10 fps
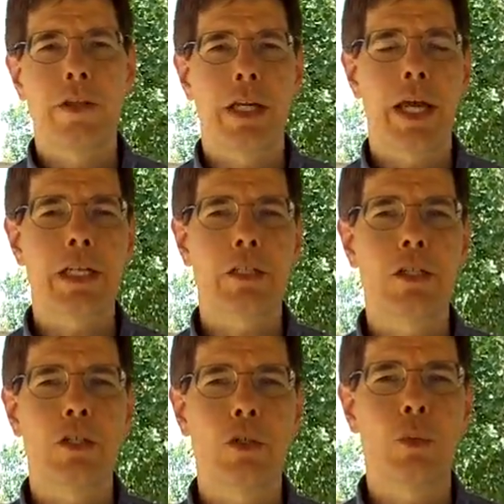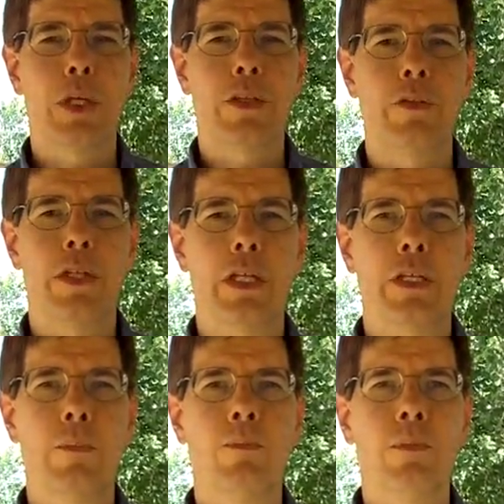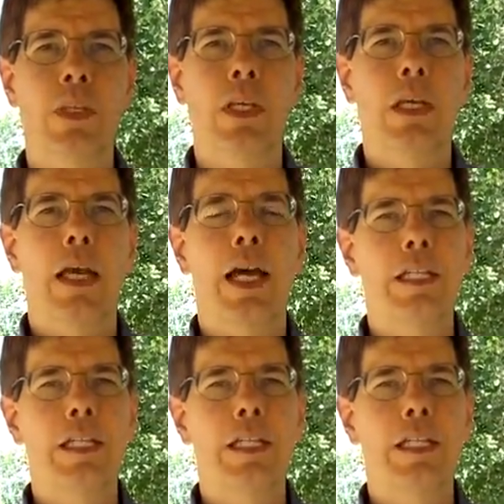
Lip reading: that has to do with the